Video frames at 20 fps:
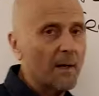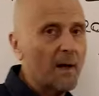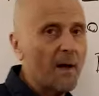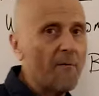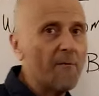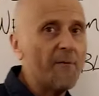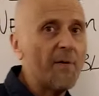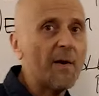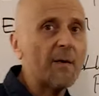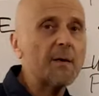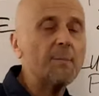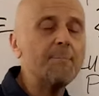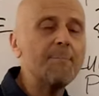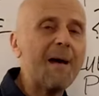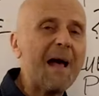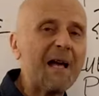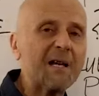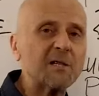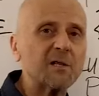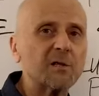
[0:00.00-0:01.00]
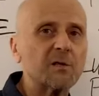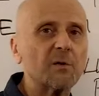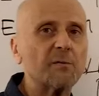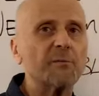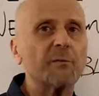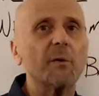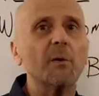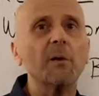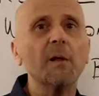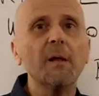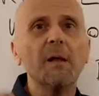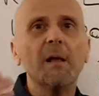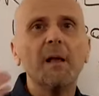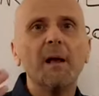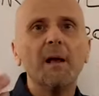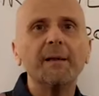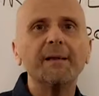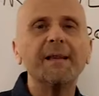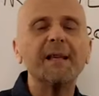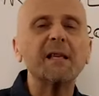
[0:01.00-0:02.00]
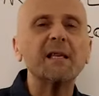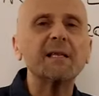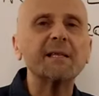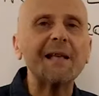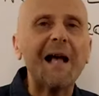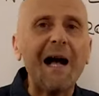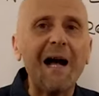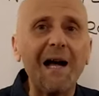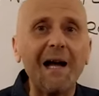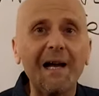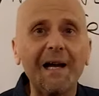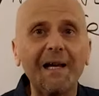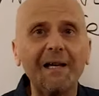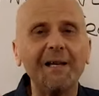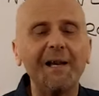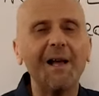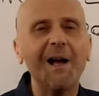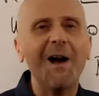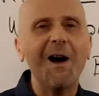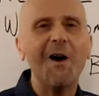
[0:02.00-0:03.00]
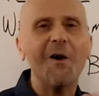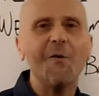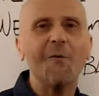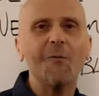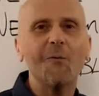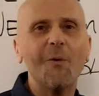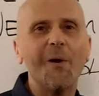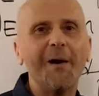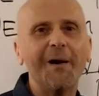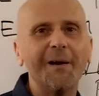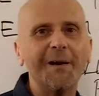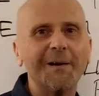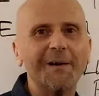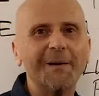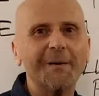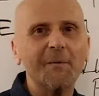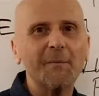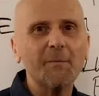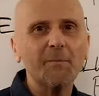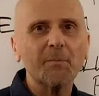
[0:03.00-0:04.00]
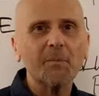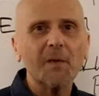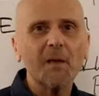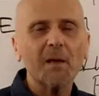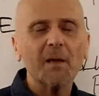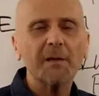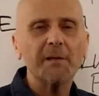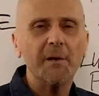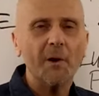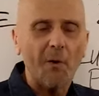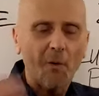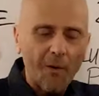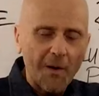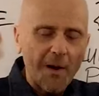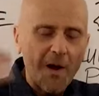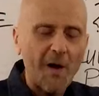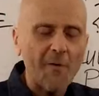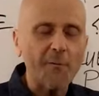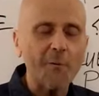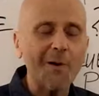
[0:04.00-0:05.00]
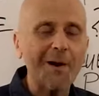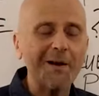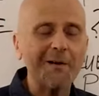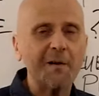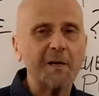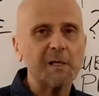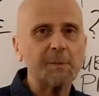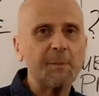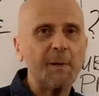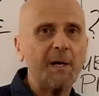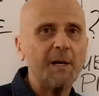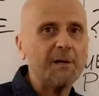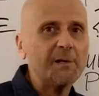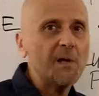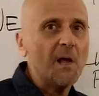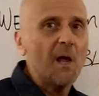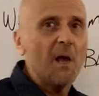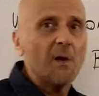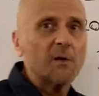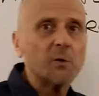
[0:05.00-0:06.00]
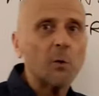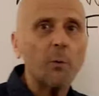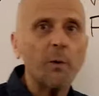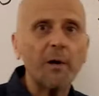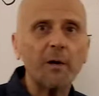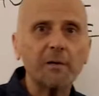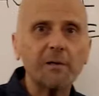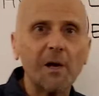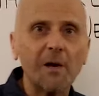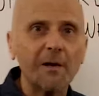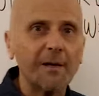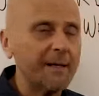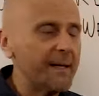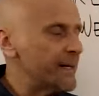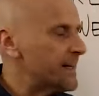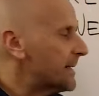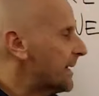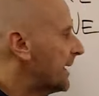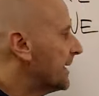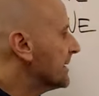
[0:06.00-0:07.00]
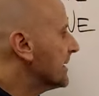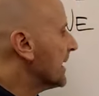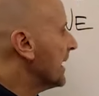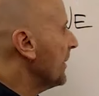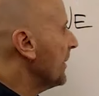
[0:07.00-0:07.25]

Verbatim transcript: a very masterful design of where, you know, of what our experience. So where does all of these things